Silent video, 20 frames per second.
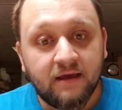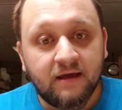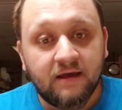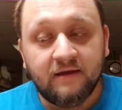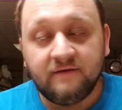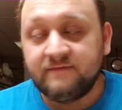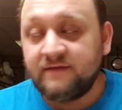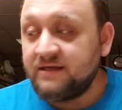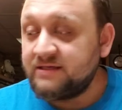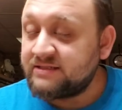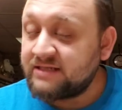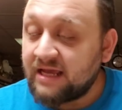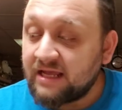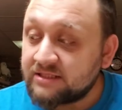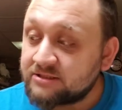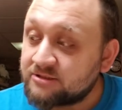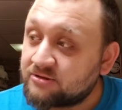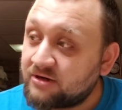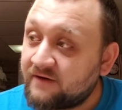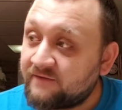If they say
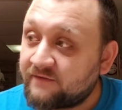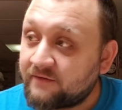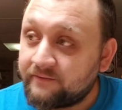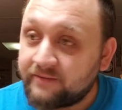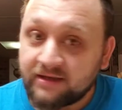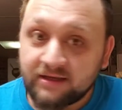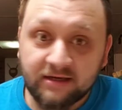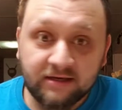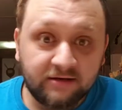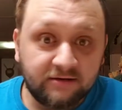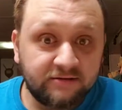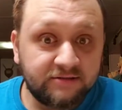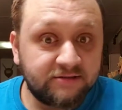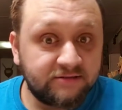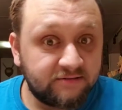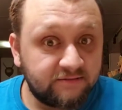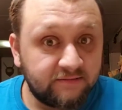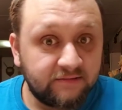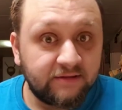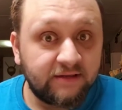it's great for beginners,
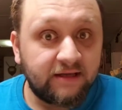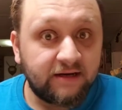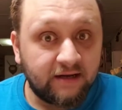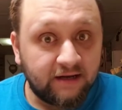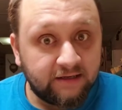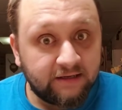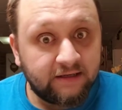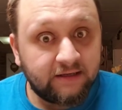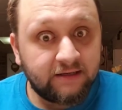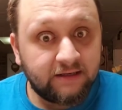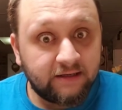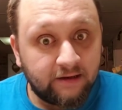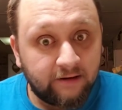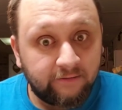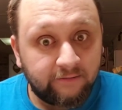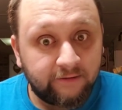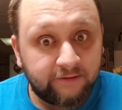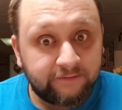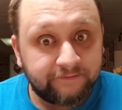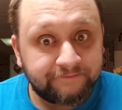then I need to get
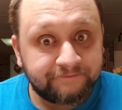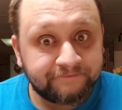one.